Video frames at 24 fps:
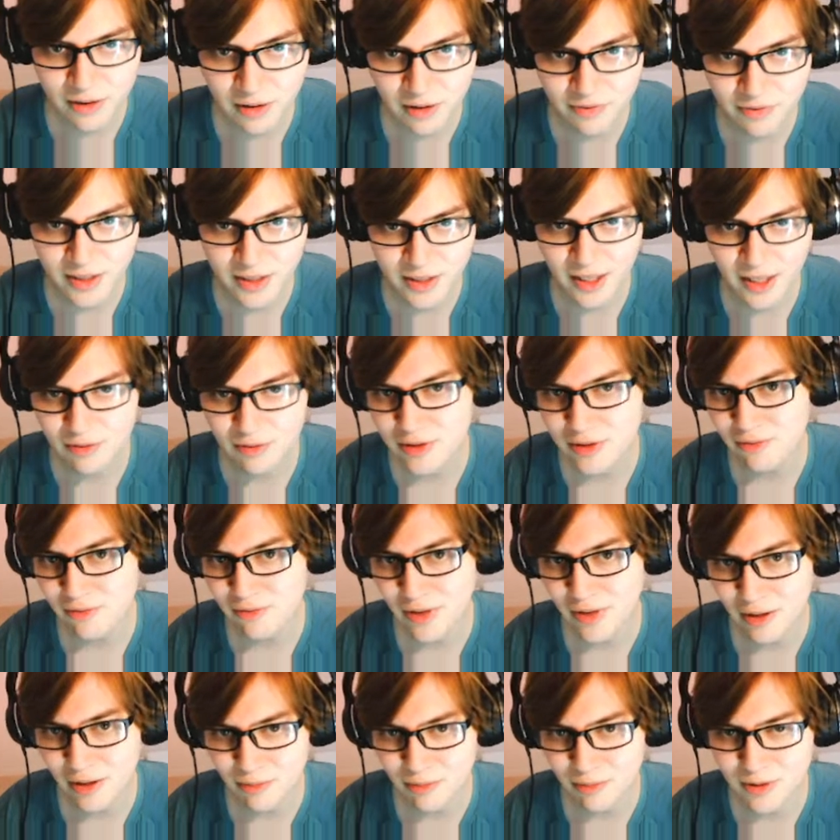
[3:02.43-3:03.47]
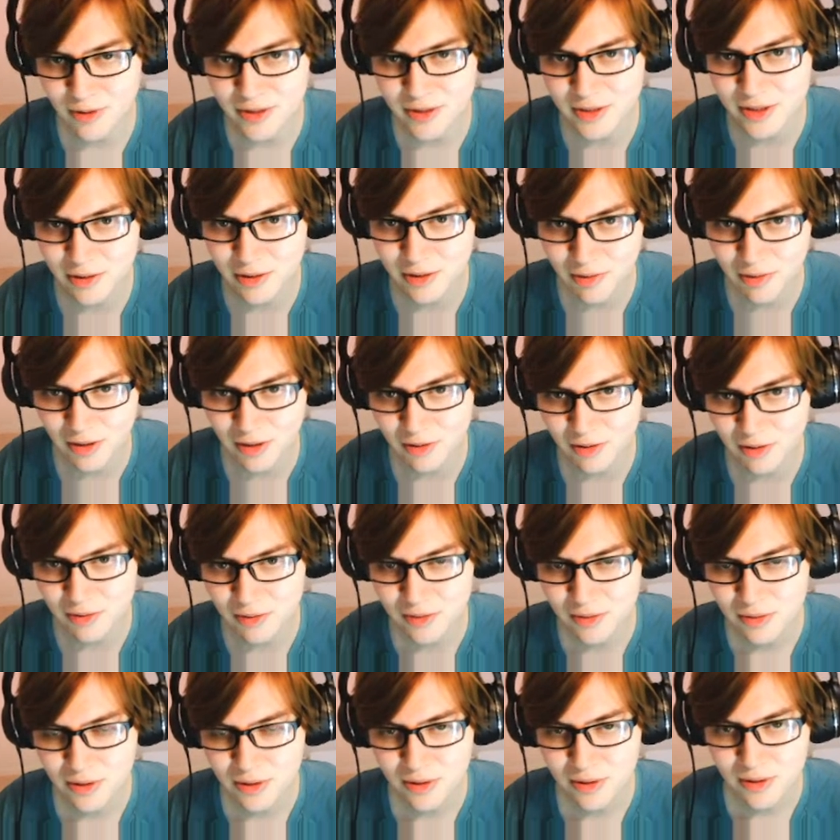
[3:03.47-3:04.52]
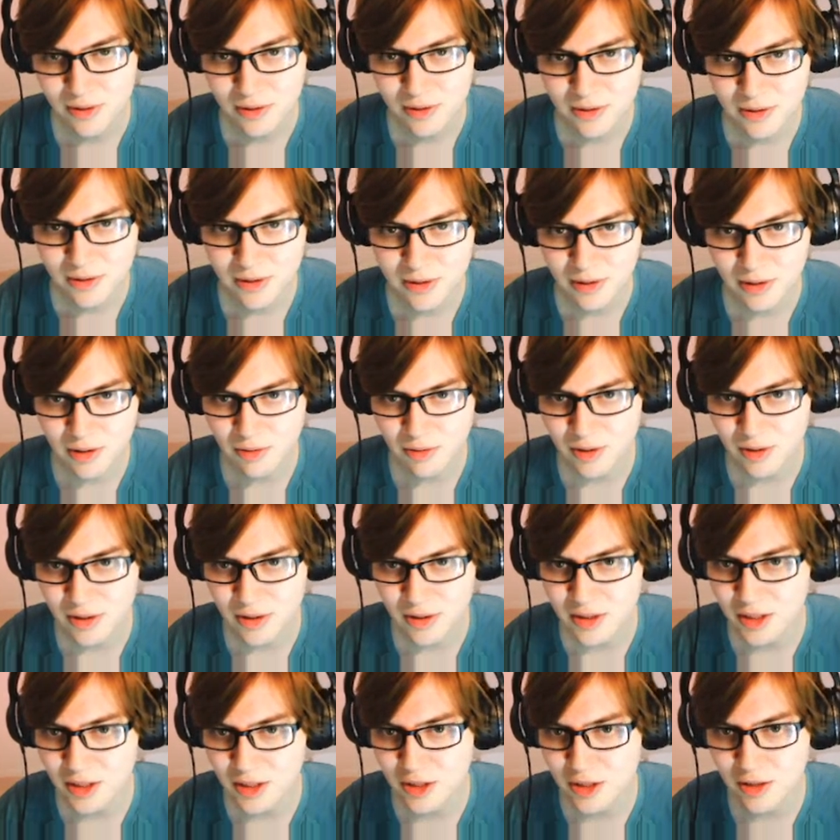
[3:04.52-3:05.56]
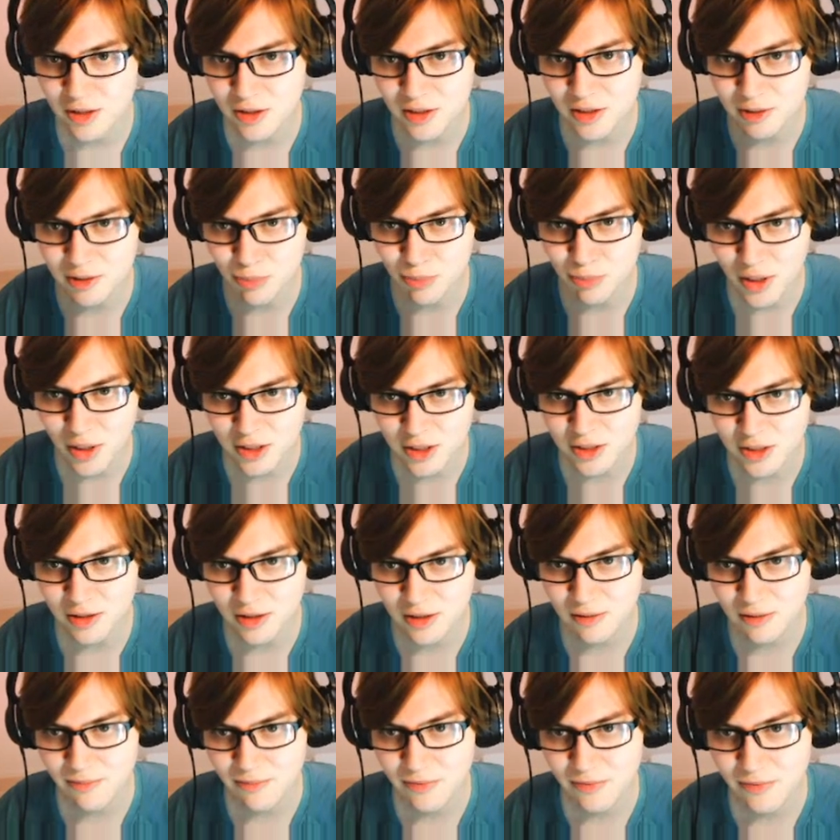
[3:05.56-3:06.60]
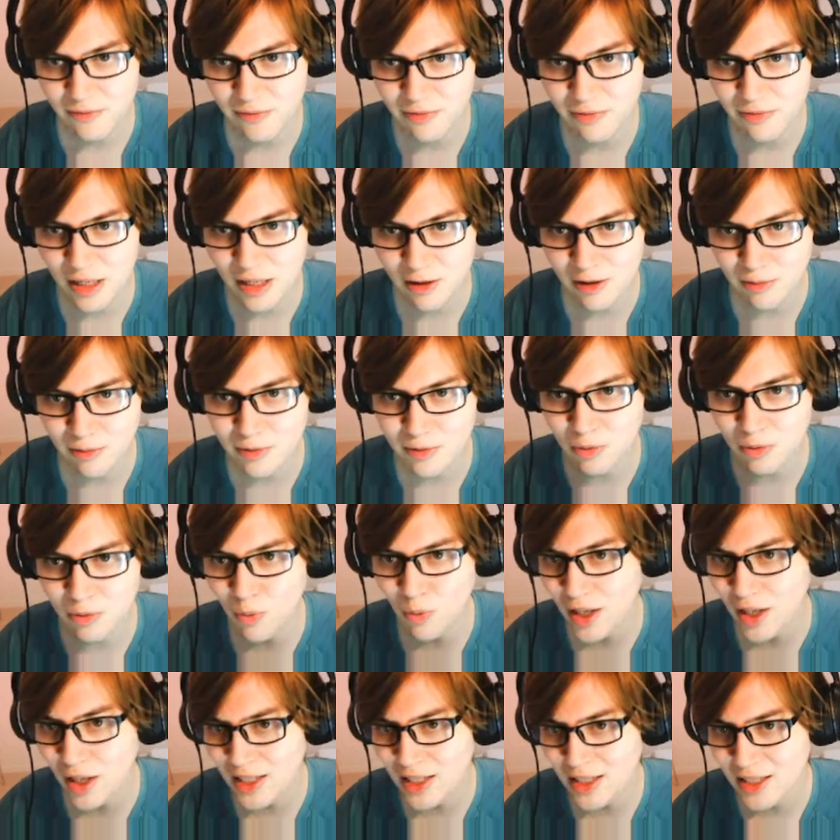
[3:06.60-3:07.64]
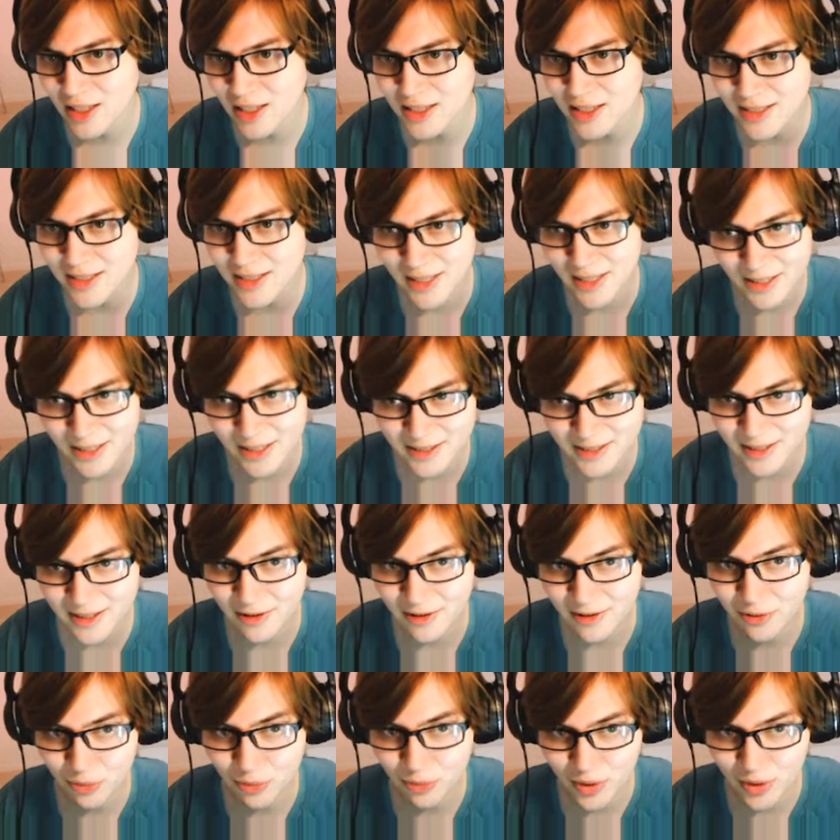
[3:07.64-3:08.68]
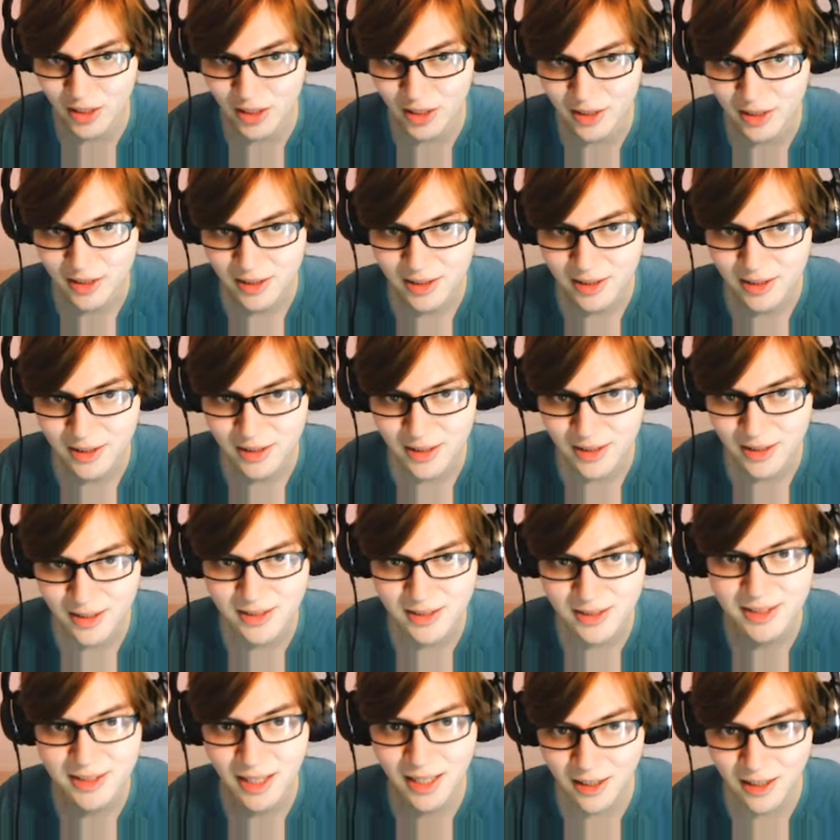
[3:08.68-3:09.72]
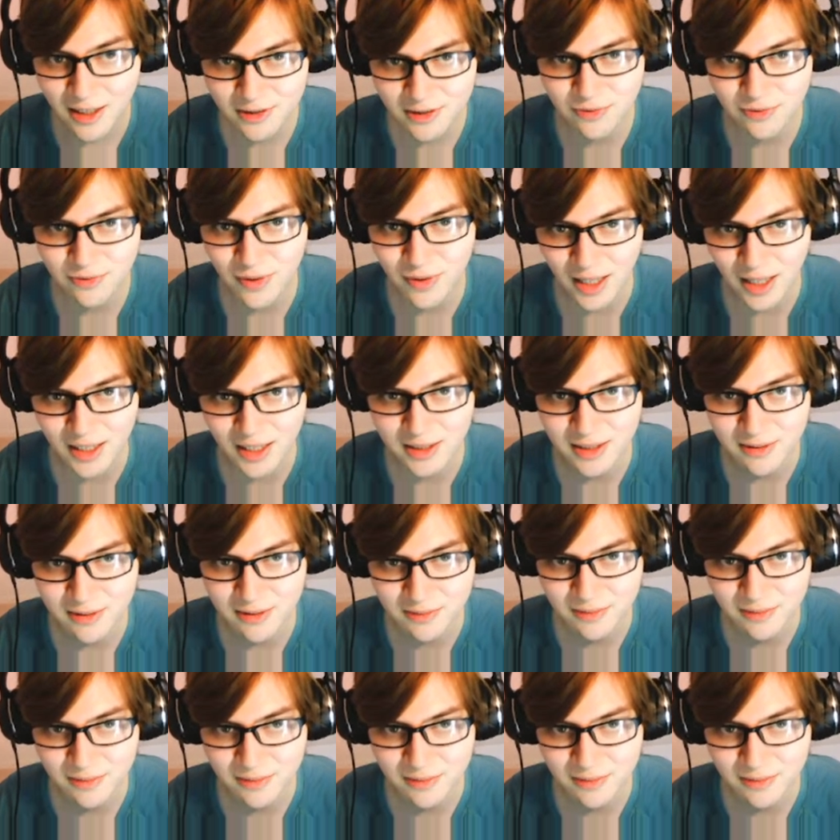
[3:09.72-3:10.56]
of the counting variable is 0. So the conditional expression variable 1 is less than 3 is satisfied.